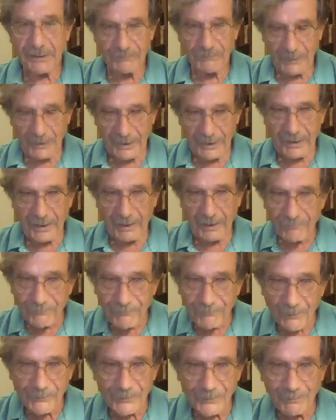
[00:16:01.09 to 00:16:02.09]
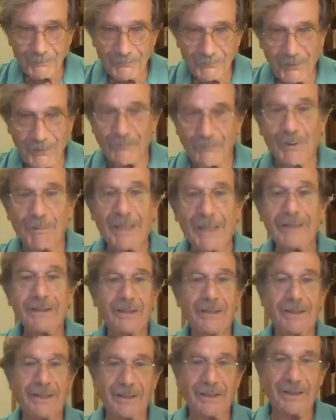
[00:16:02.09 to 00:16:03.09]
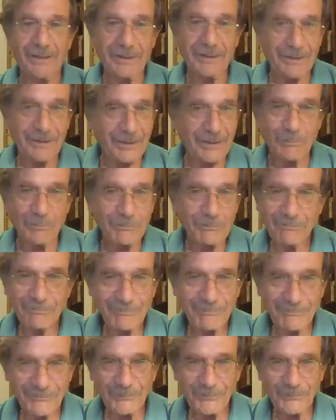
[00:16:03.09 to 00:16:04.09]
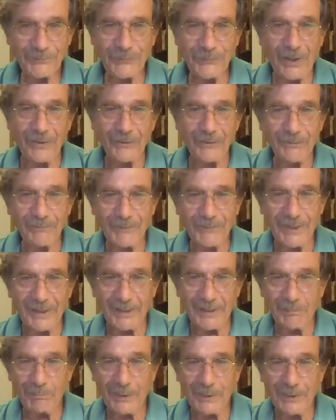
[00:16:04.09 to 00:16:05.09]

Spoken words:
really fundamentally, I'm proud of that.